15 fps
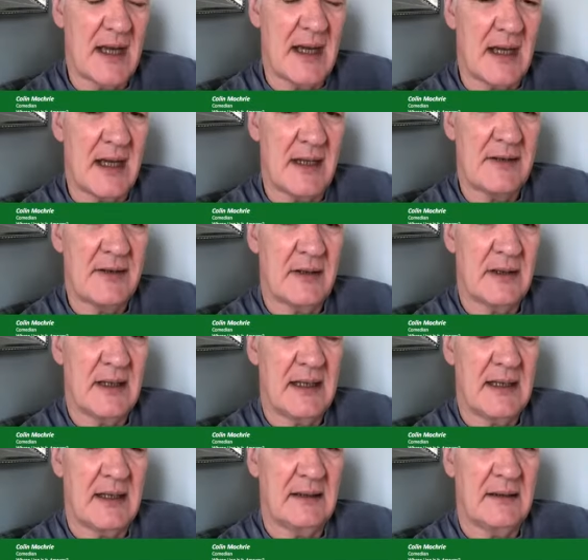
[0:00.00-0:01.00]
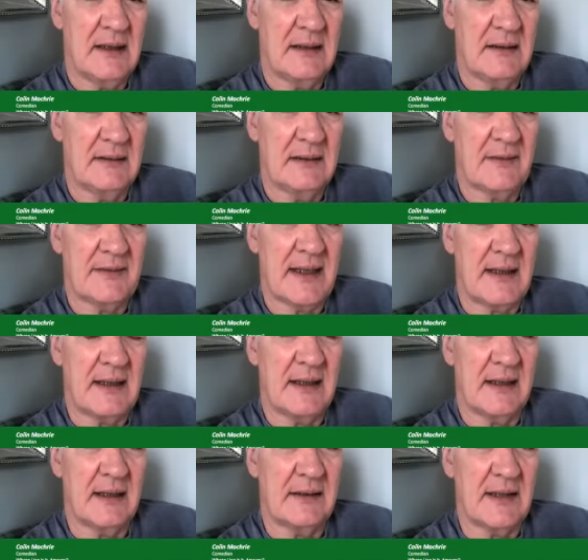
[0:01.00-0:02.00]
Uh, you're uh, a
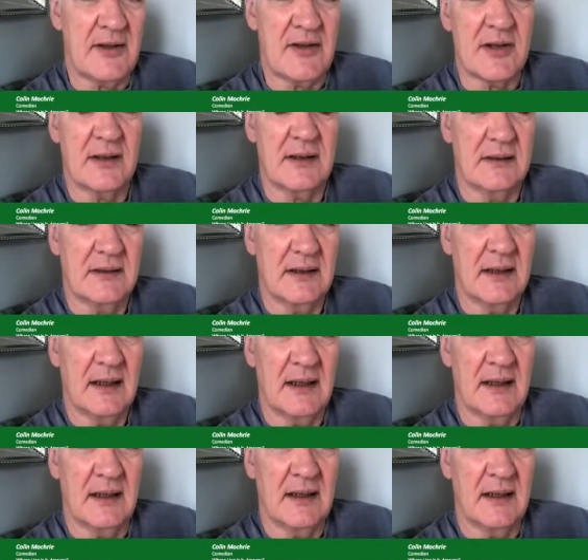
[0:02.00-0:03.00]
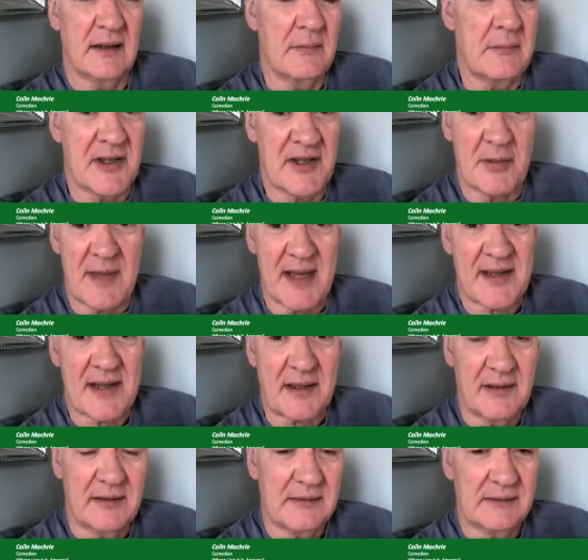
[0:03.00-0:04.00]
lovely uh, teacher, uh, Mr.
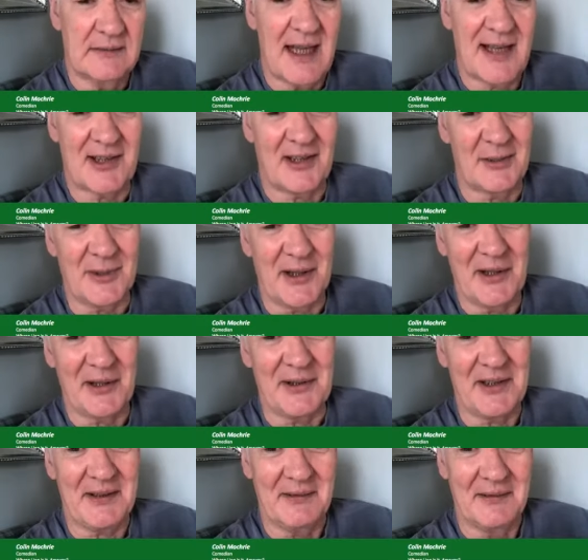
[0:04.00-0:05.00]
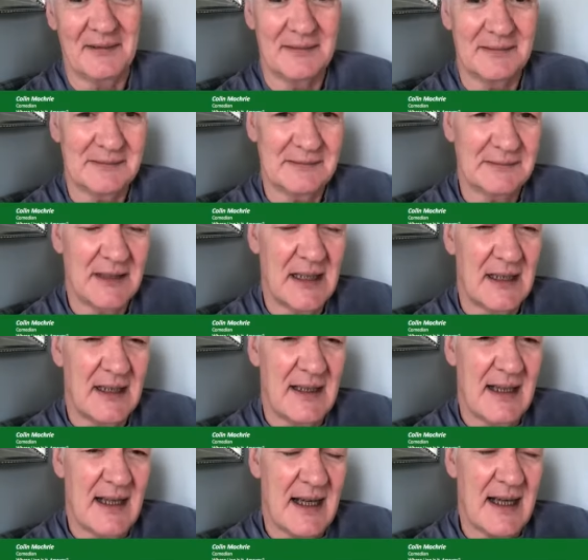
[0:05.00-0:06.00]
Messick. I call him Kurt
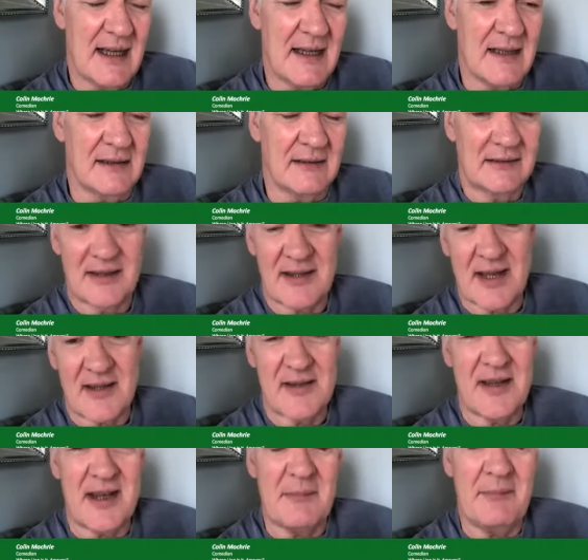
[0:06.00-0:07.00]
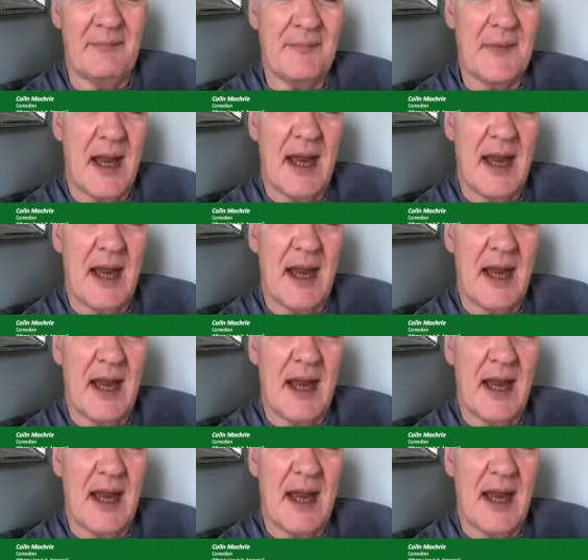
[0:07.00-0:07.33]
because uh, that's his name.